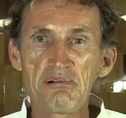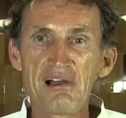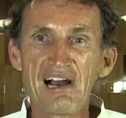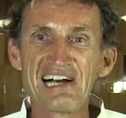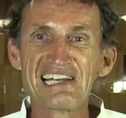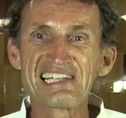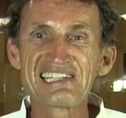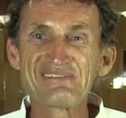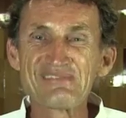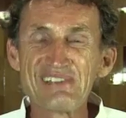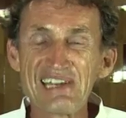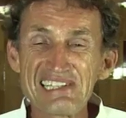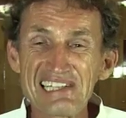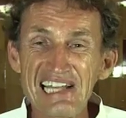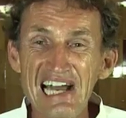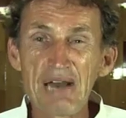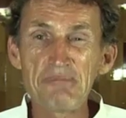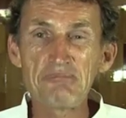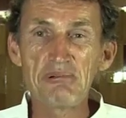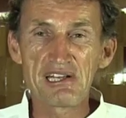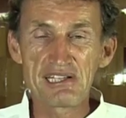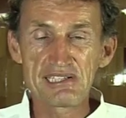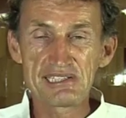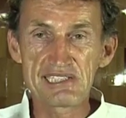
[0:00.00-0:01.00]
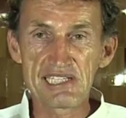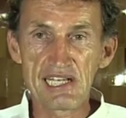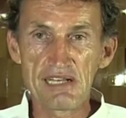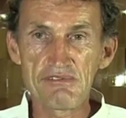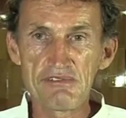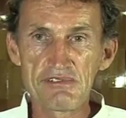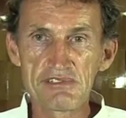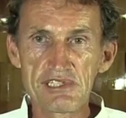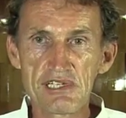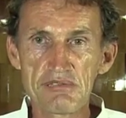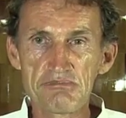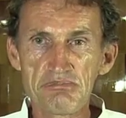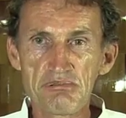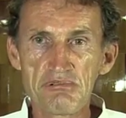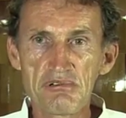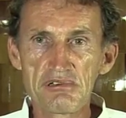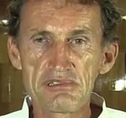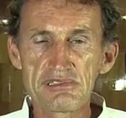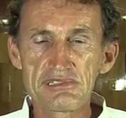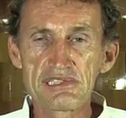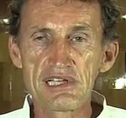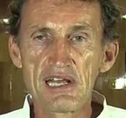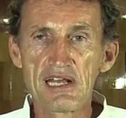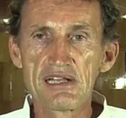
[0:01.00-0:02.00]
price went up
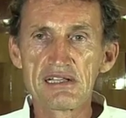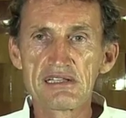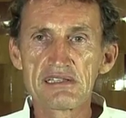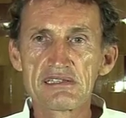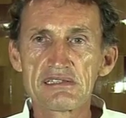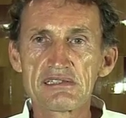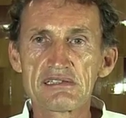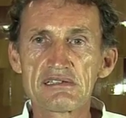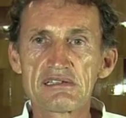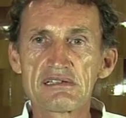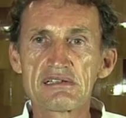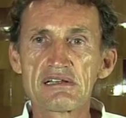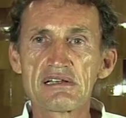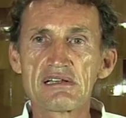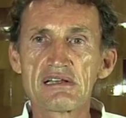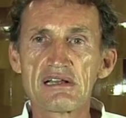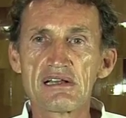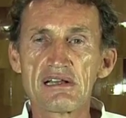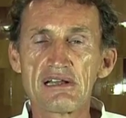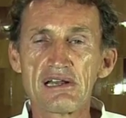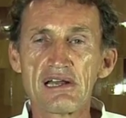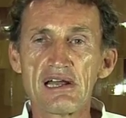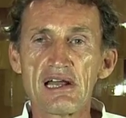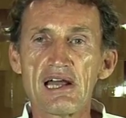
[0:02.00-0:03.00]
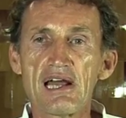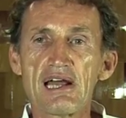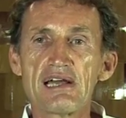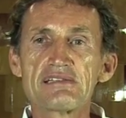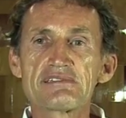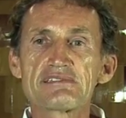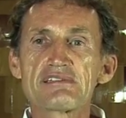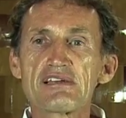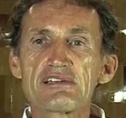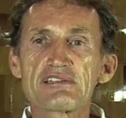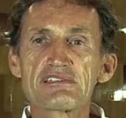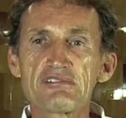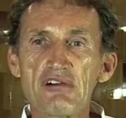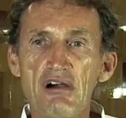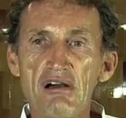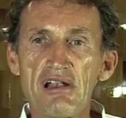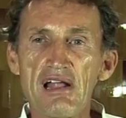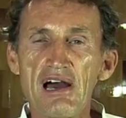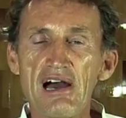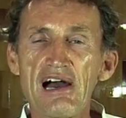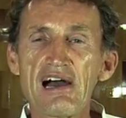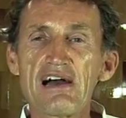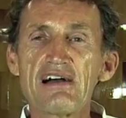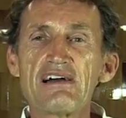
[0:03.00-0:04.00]
70% and the
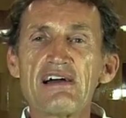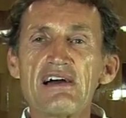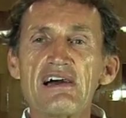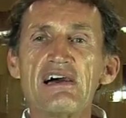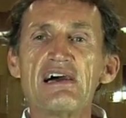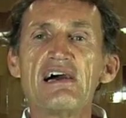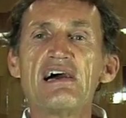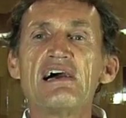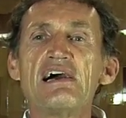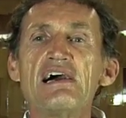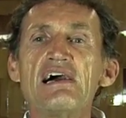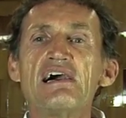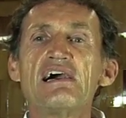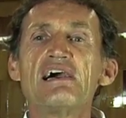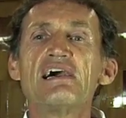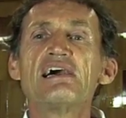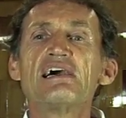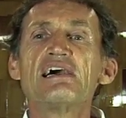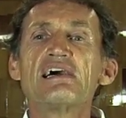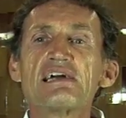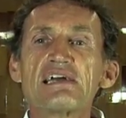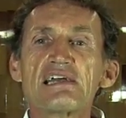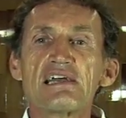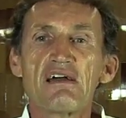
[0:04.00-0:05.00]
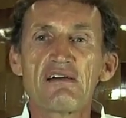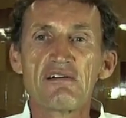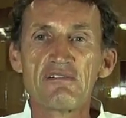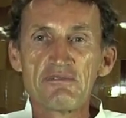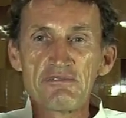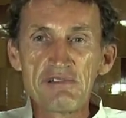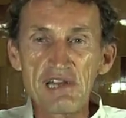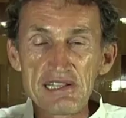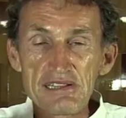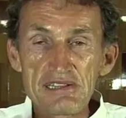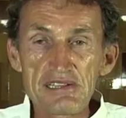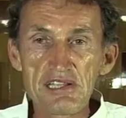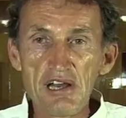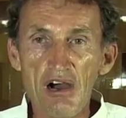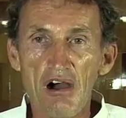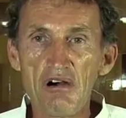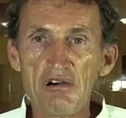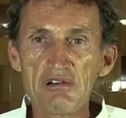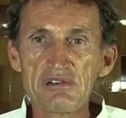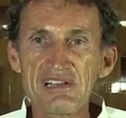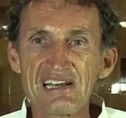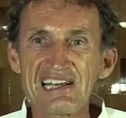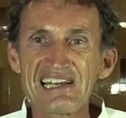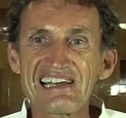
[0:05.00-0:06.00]
dollar went
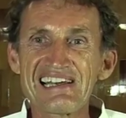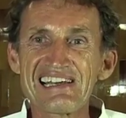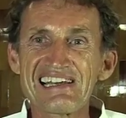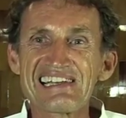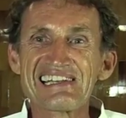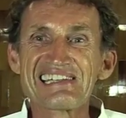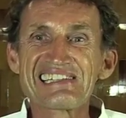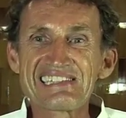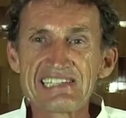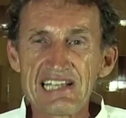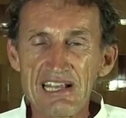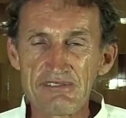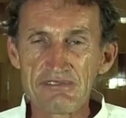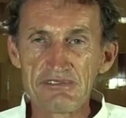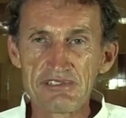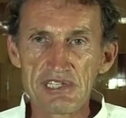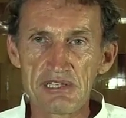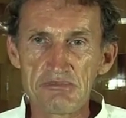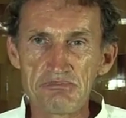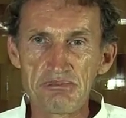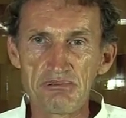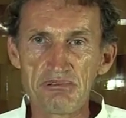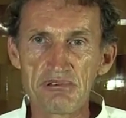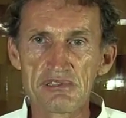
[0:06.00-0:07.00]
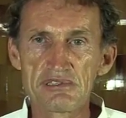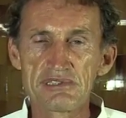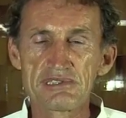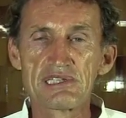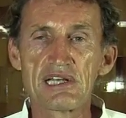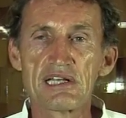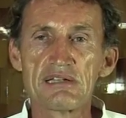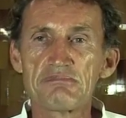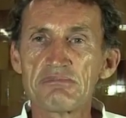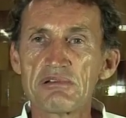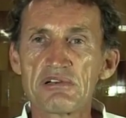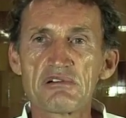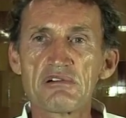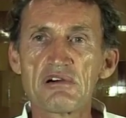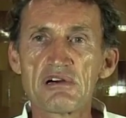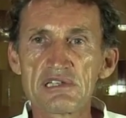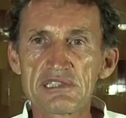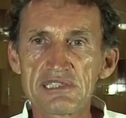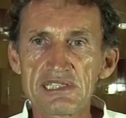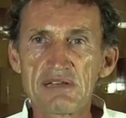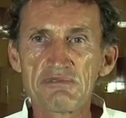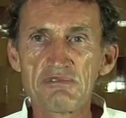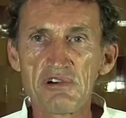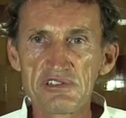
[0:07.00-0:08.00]
down 70%
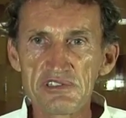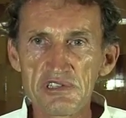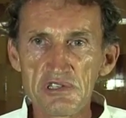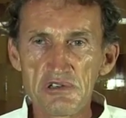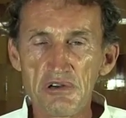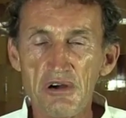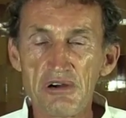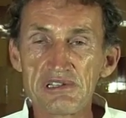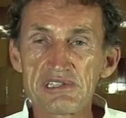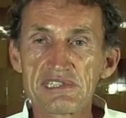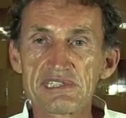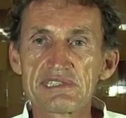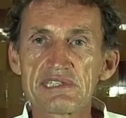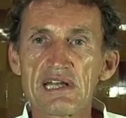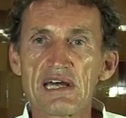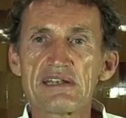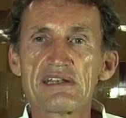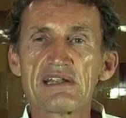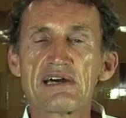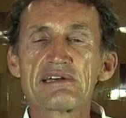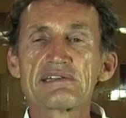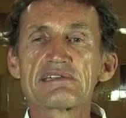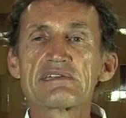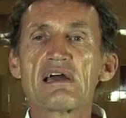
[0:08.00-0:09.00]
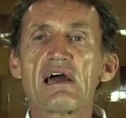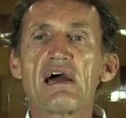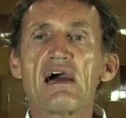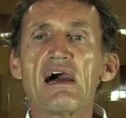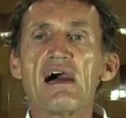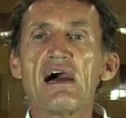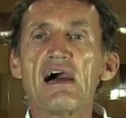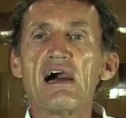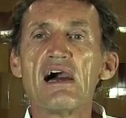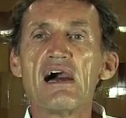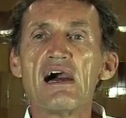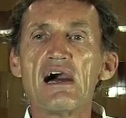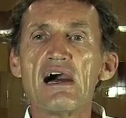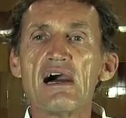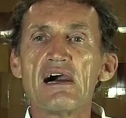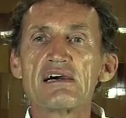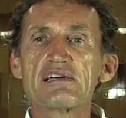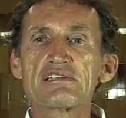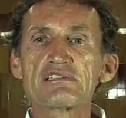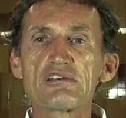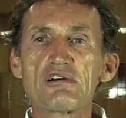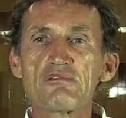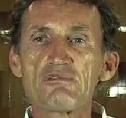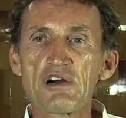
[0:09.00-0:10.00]
because there was a gold standard.
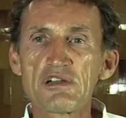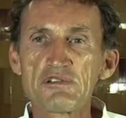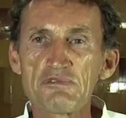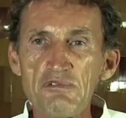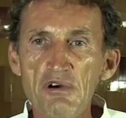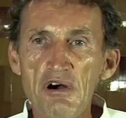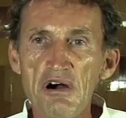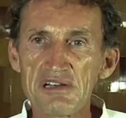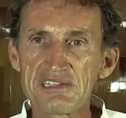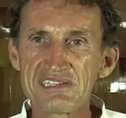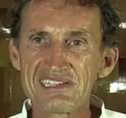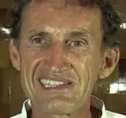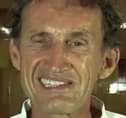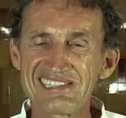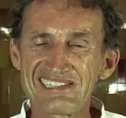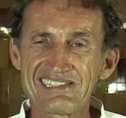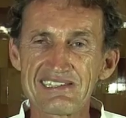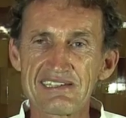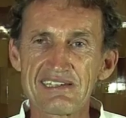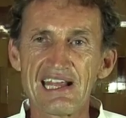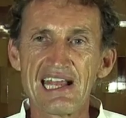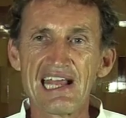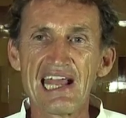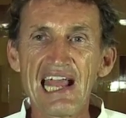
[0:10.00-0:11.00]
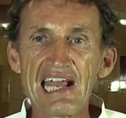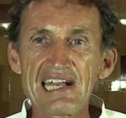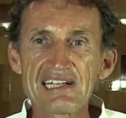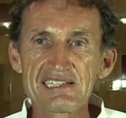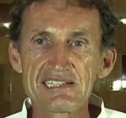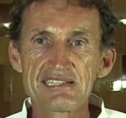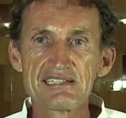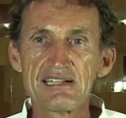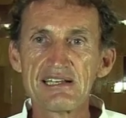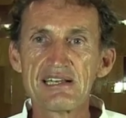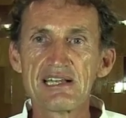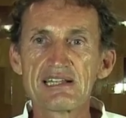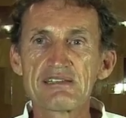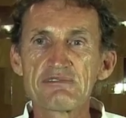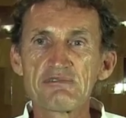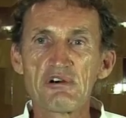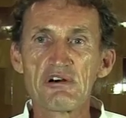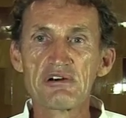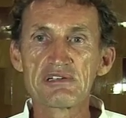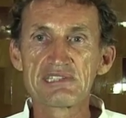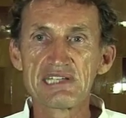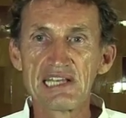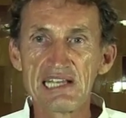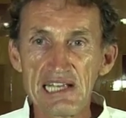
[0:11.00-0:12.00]
So what was this? Actually, it
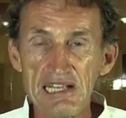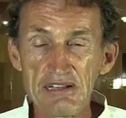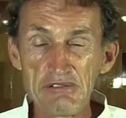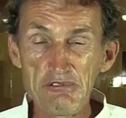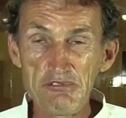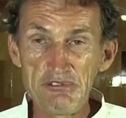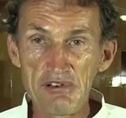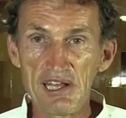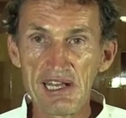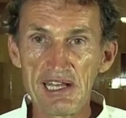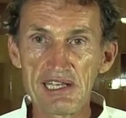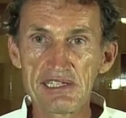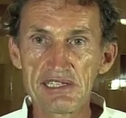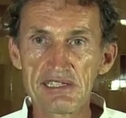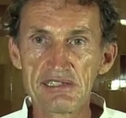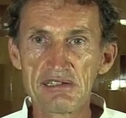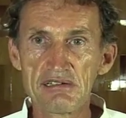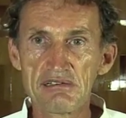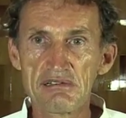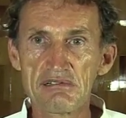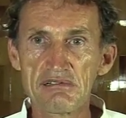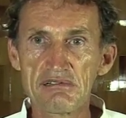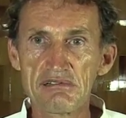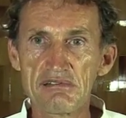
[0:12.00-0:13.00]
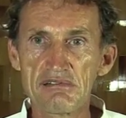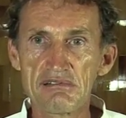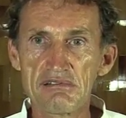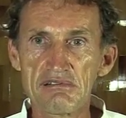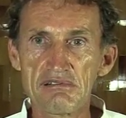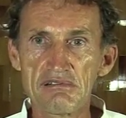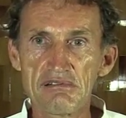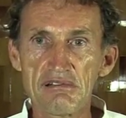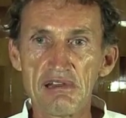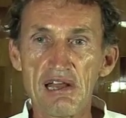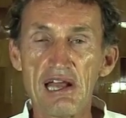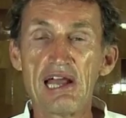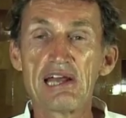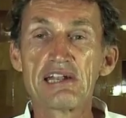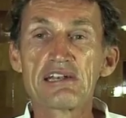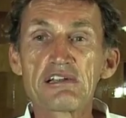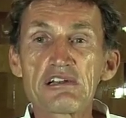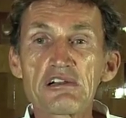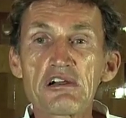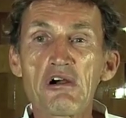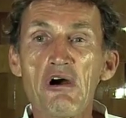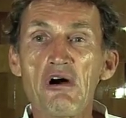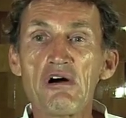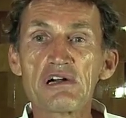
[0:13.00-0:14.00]
was an inflation
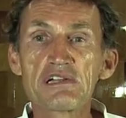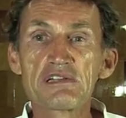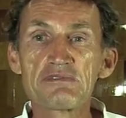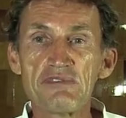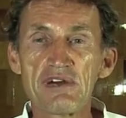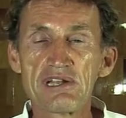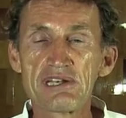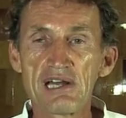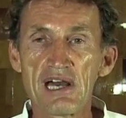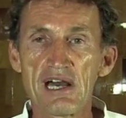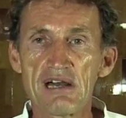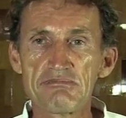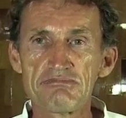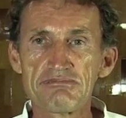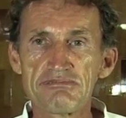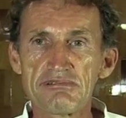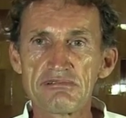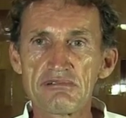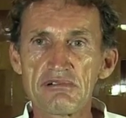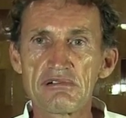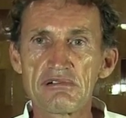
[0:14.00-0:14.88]
and gold went up.